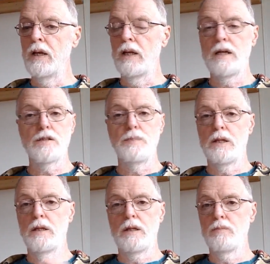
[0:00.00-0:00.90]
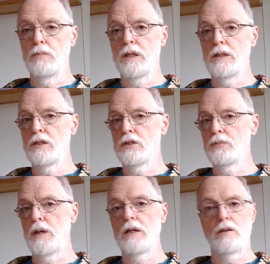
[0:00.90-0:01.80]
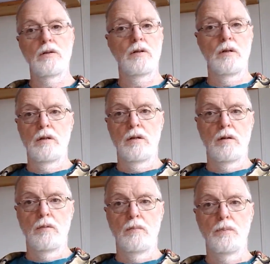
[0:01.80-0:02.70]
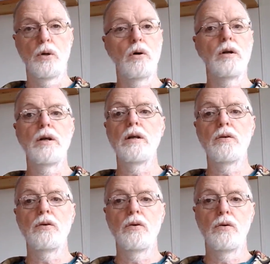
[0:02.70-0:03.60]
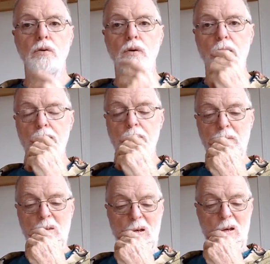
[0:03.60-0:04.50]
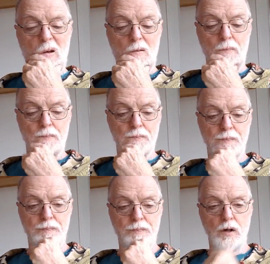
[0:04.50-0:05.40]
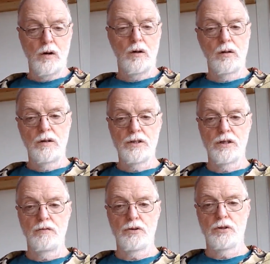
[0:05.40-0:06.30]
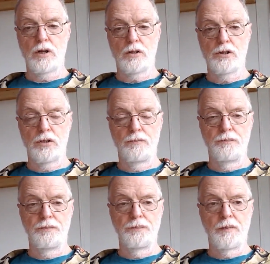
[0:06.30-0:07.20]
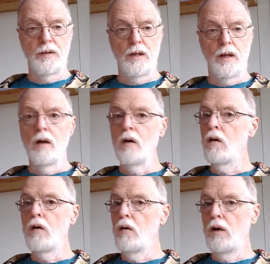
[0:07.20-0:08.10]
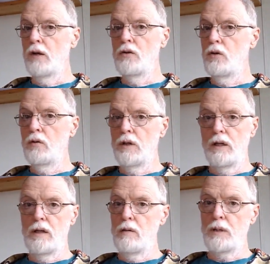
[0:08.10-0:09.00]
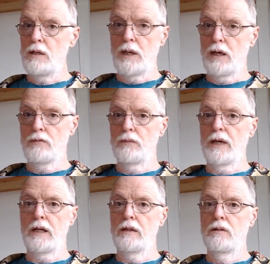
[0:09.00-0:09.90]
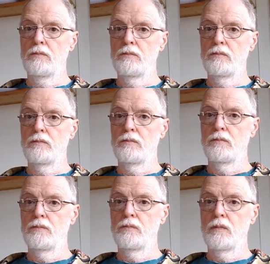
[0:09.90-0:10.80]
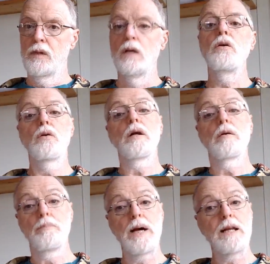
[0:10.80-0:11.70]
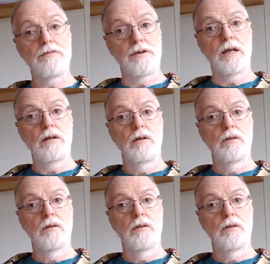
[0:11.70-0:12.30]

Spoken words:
And that's money that's spent, poured into all of this infrastructure, and you don't get any money back from that. You get a benefit,